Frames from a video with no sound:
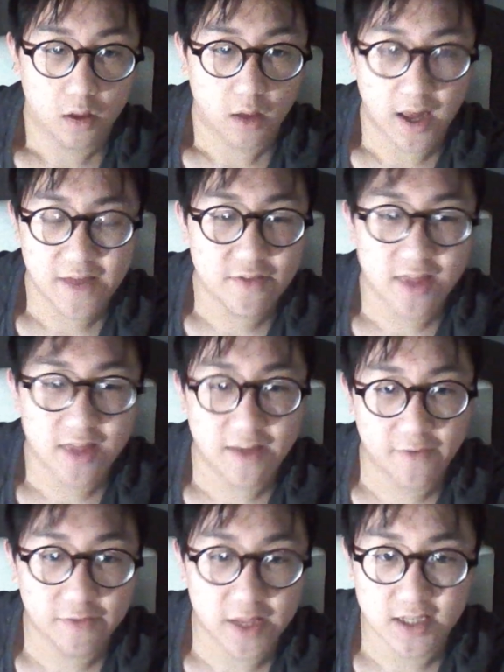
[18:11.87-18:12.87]
And even then,
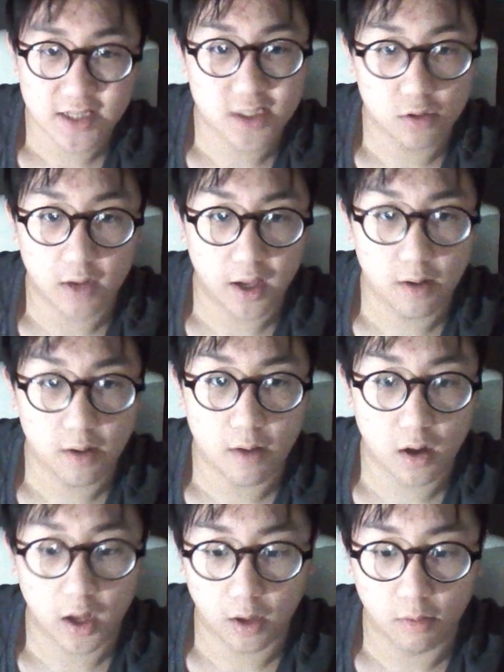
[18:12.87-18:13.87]
fifty is still like a
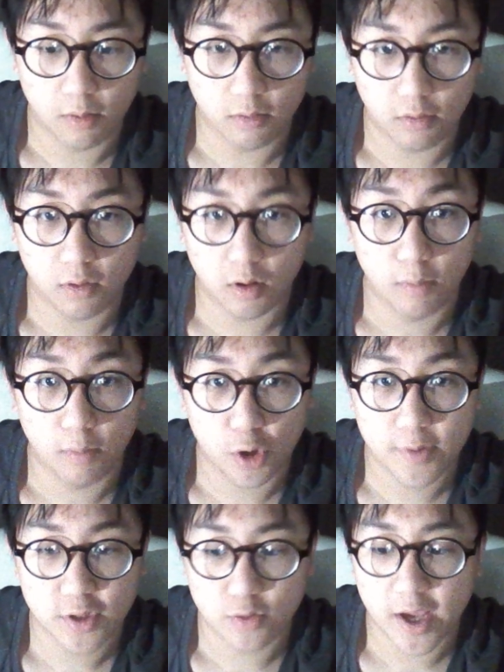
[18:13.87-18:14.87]
like a, a
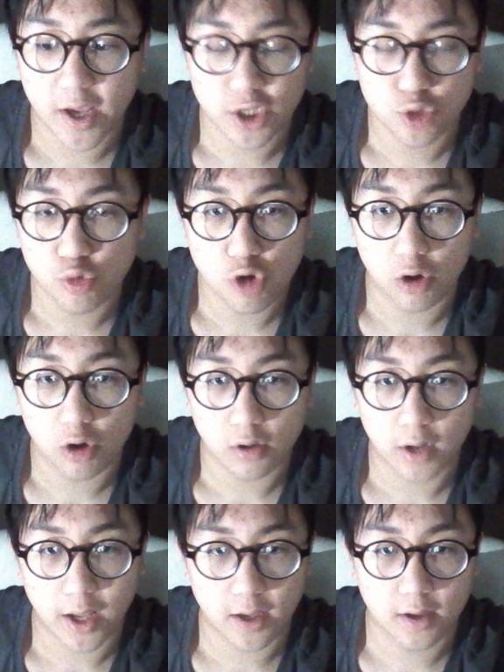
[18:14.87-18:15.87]
monumental age. You will not
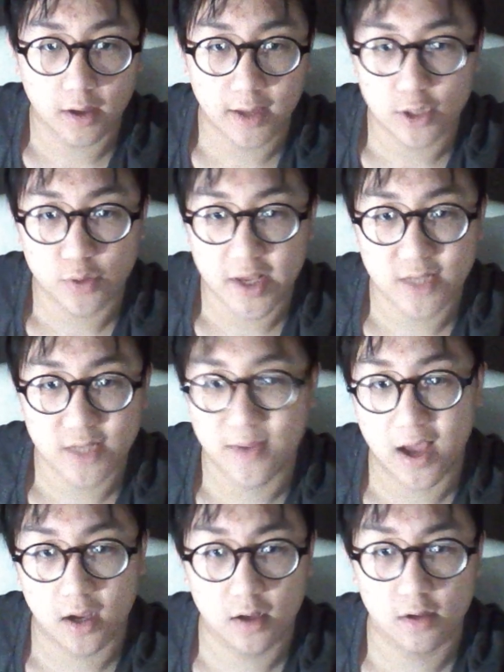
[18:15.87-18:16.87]
like get twenty years
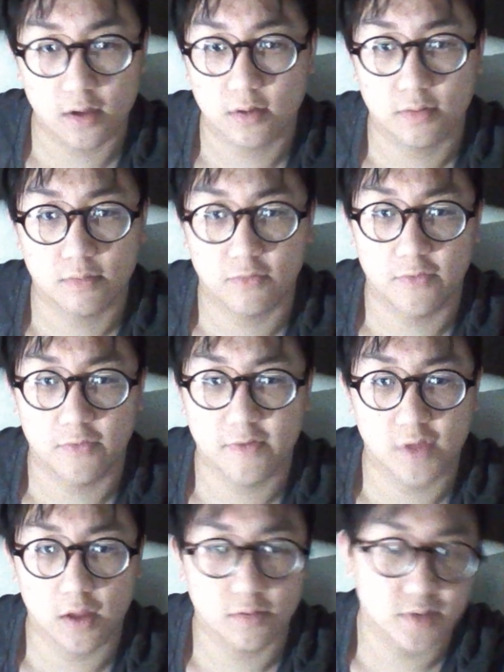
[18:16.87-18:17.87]
back from
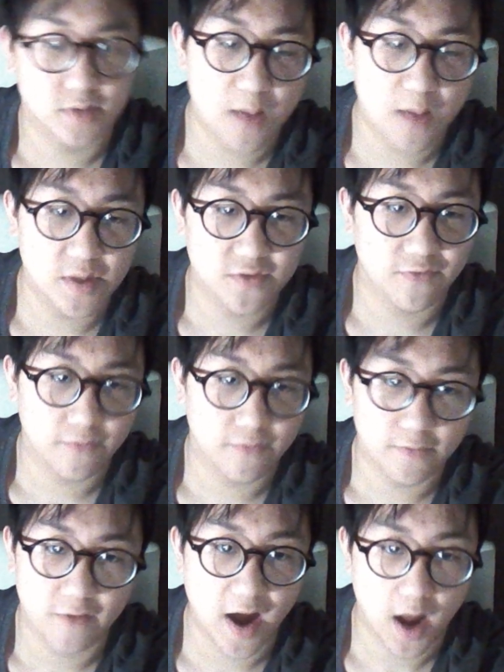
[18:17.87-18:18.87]
fifty. Time is
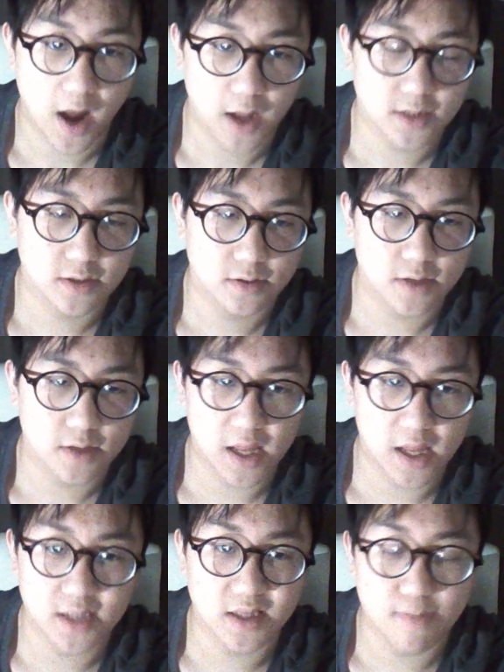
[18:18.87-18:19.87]
finite.
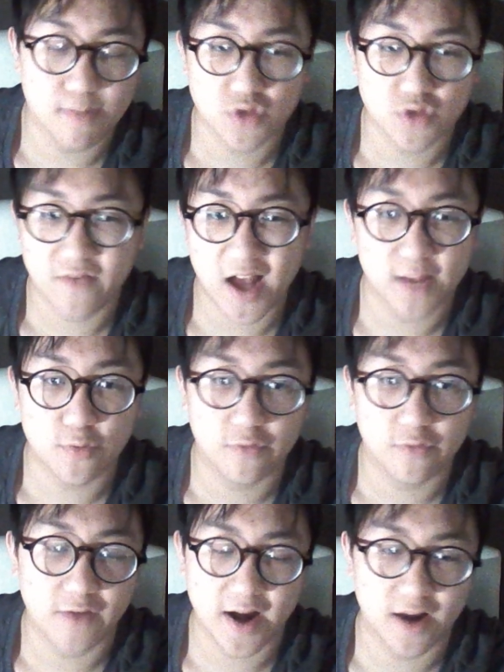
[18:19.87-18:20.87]
It is the most valuable
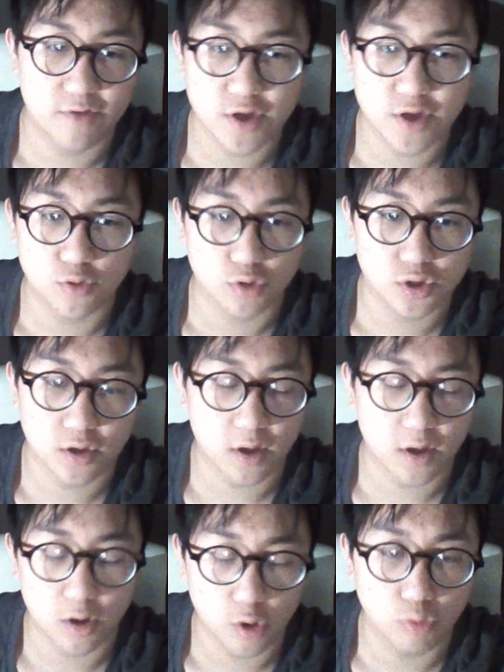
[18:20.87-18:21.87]
finite resource
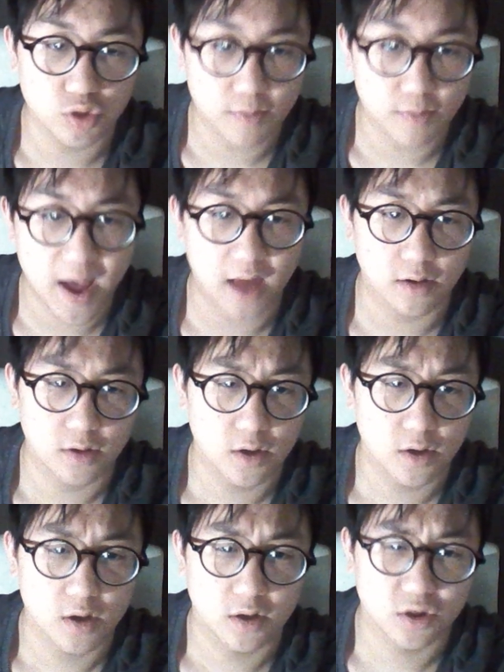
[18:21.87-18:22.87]
known to man,
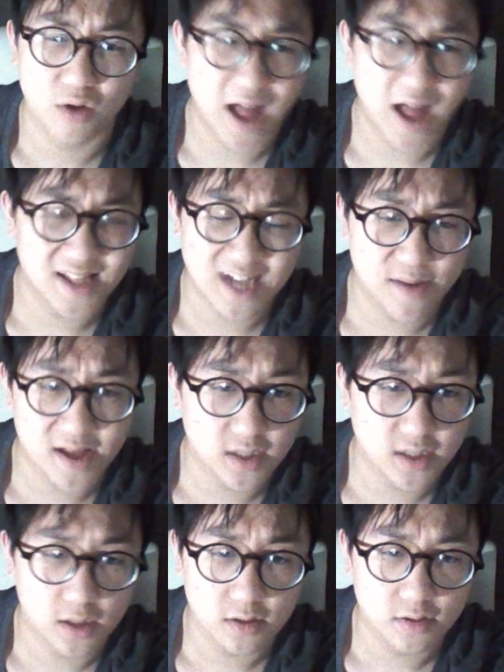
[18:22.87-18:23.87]
not
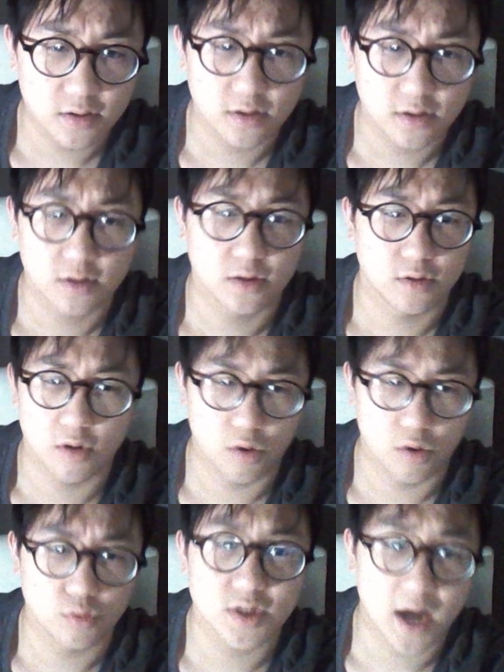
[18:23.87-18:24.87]
antimatter.
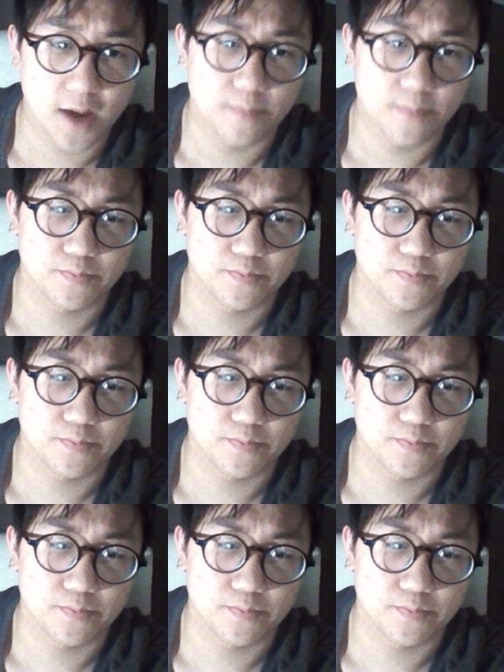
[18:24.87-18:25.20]
No time.